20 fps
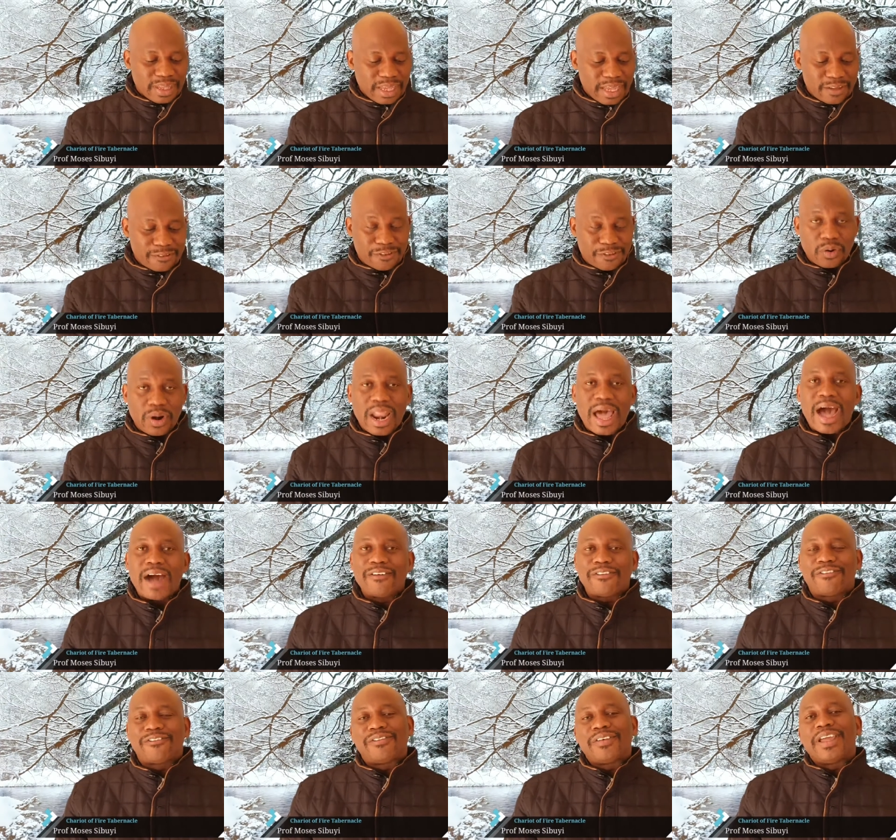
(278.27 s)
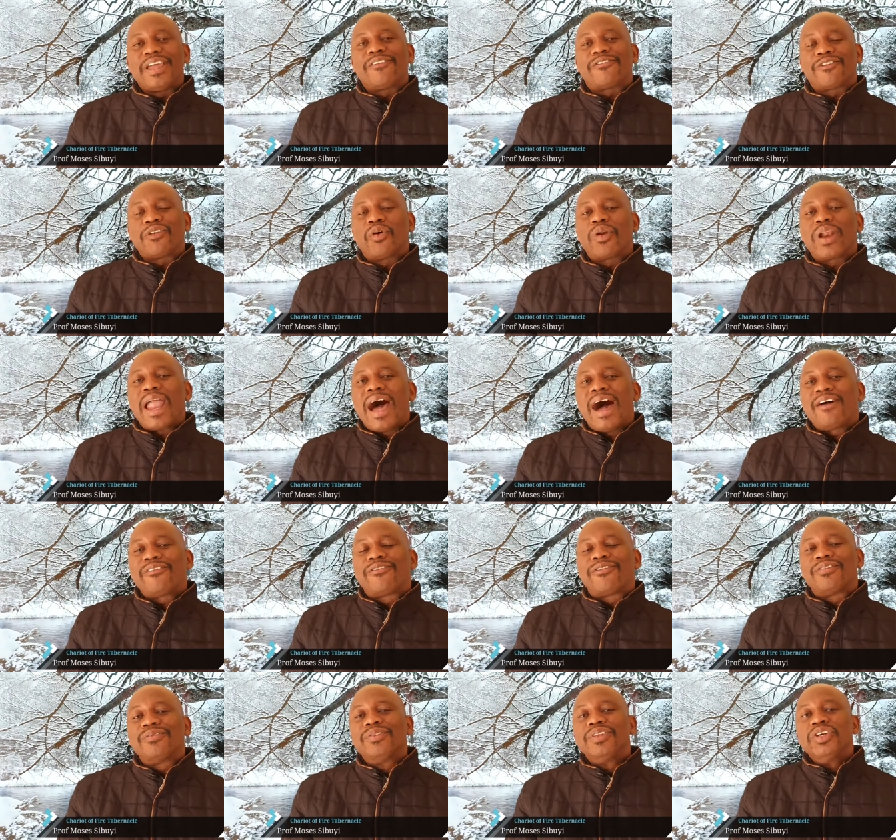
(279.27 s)
If you love, if you
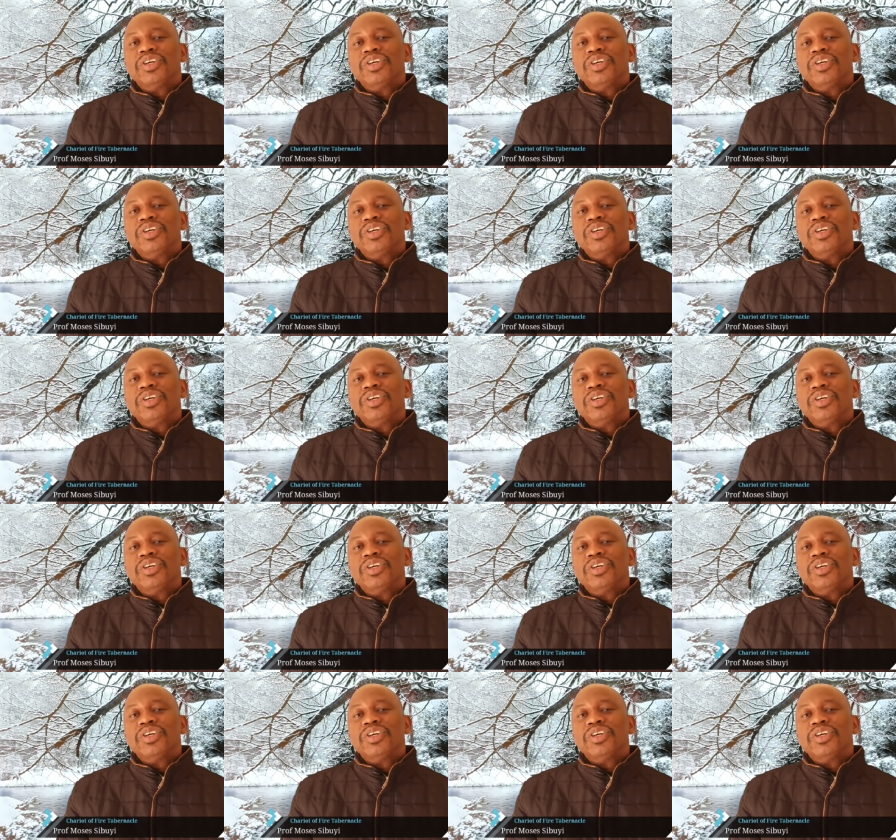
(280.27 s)
love,